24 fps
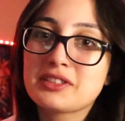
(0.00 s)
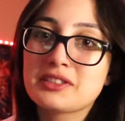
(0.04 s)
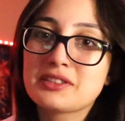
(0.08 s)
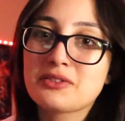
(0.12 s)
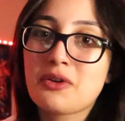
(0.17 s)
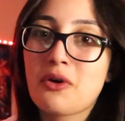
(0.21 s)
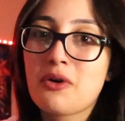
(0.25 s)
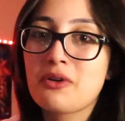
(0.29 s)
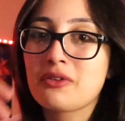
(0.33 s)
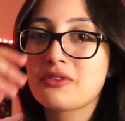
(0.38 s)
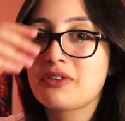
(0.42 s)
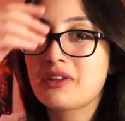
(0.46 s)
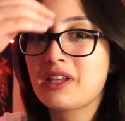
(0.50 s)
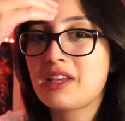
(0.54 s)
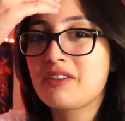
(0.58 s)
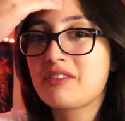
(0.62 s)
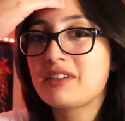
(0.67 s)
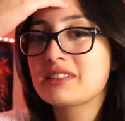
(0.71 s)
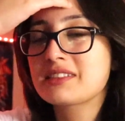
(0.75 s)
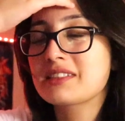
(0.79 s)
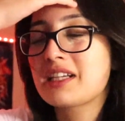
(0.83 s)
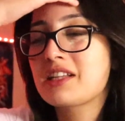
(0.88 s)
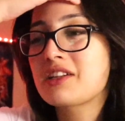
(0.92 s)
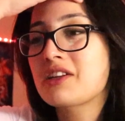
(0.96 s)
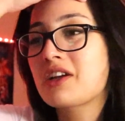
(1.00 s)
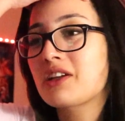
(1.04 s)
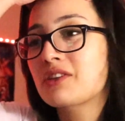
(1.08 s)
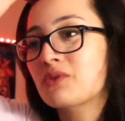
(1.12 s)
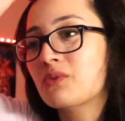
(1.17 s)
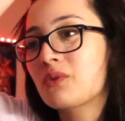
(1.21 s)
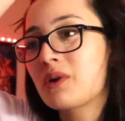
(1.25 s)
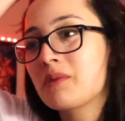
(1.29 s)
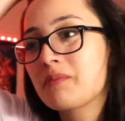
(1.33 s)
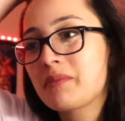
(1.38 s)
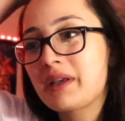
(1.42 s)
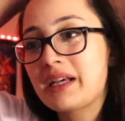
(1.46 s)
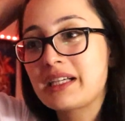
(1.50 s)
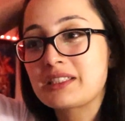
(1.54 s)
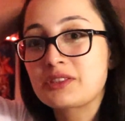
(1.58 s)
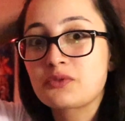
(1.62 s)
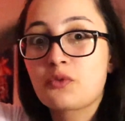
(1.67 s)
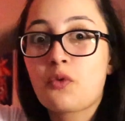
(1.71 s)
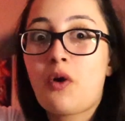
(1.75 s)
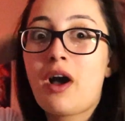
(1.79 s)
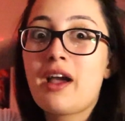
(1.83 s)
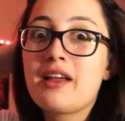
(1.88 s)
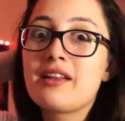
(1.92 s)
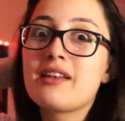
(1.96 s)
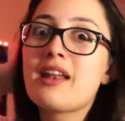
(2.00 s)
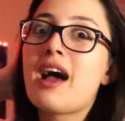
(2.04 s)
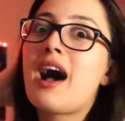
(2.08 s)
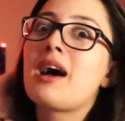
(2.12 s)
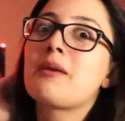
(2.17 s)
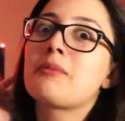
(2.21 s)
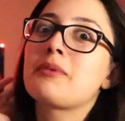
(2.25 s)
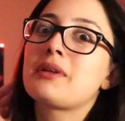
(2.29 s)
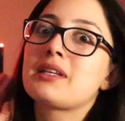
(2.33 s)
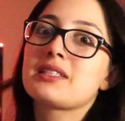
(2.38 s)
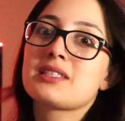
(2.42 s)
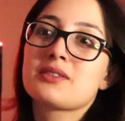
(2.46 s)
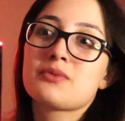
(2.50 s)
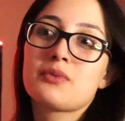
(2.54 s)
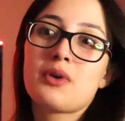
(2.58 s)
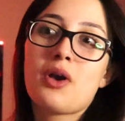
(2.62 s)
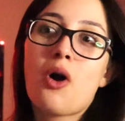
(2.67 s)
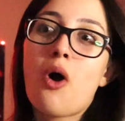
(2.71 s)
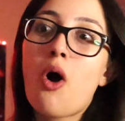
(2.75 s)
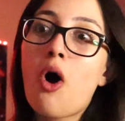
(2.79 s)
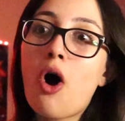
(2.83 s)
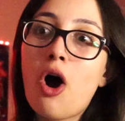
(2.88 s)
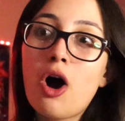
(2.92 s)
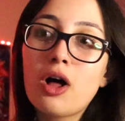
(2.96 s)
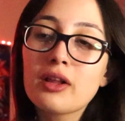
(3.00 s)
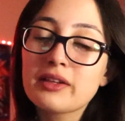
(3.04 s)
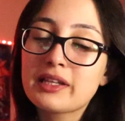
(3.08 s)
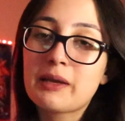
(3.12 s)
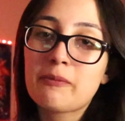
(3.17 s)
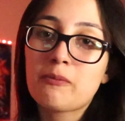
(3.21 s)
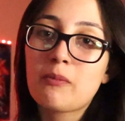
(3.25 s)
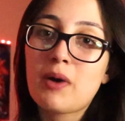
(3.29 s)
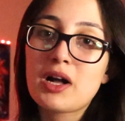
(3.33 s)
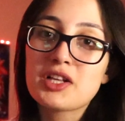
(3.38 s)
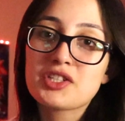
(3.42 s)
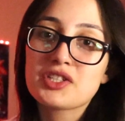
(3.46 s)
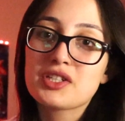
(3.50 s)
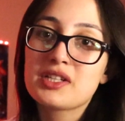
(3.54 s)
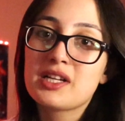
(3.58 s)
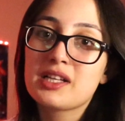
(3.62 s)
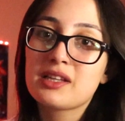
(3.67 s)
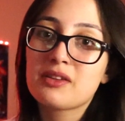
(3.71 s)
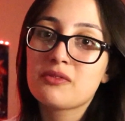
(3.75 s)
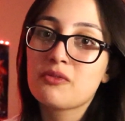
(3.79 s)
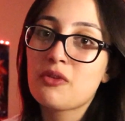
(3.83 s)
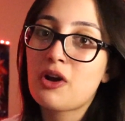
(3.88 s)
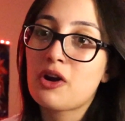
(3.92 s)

is going to give us another one because why not? Because we all keep watching it.